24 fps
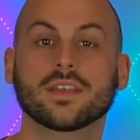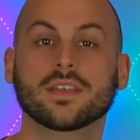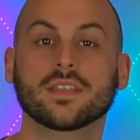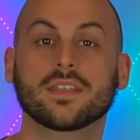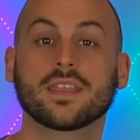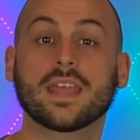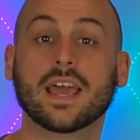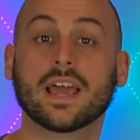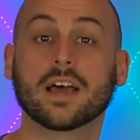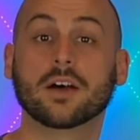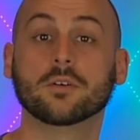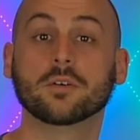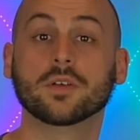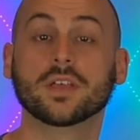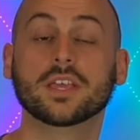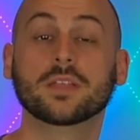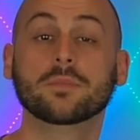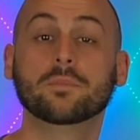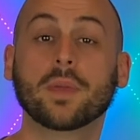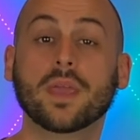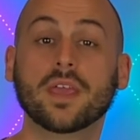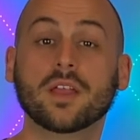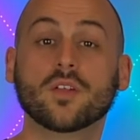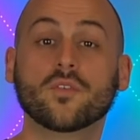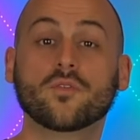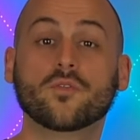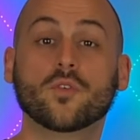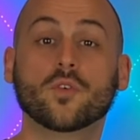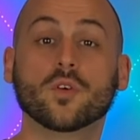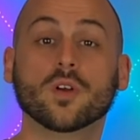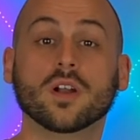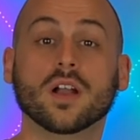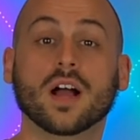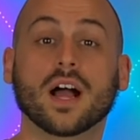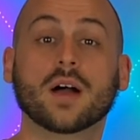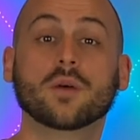Now, in panel
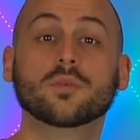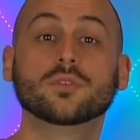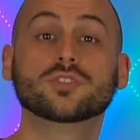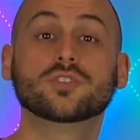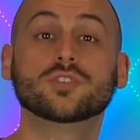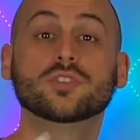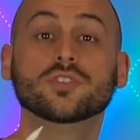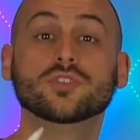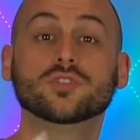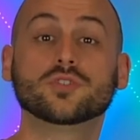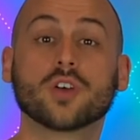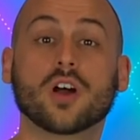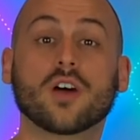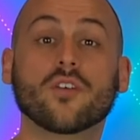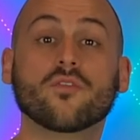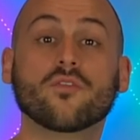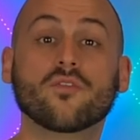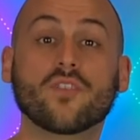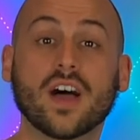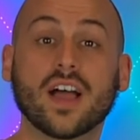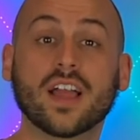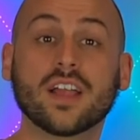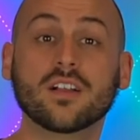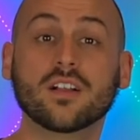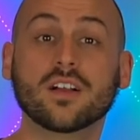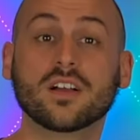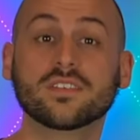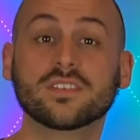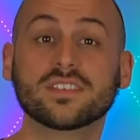four, I want you to draw fire on the